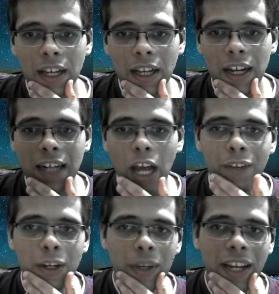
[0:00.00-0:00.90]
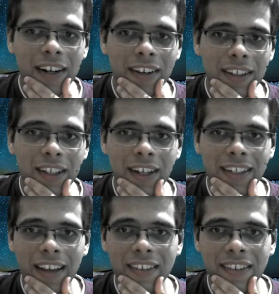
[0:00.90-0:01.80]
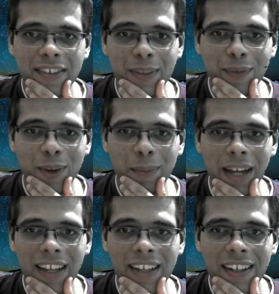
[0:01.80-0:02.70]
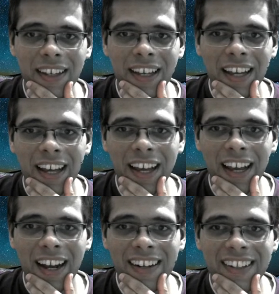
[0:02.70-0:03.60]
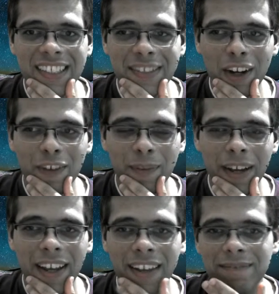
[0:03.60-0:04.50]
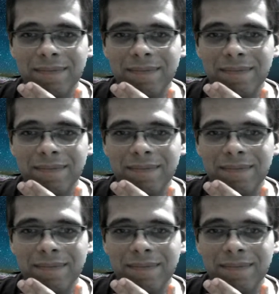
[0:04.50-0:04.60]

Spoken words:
And now we look at another attacking system for black, and this is one of my,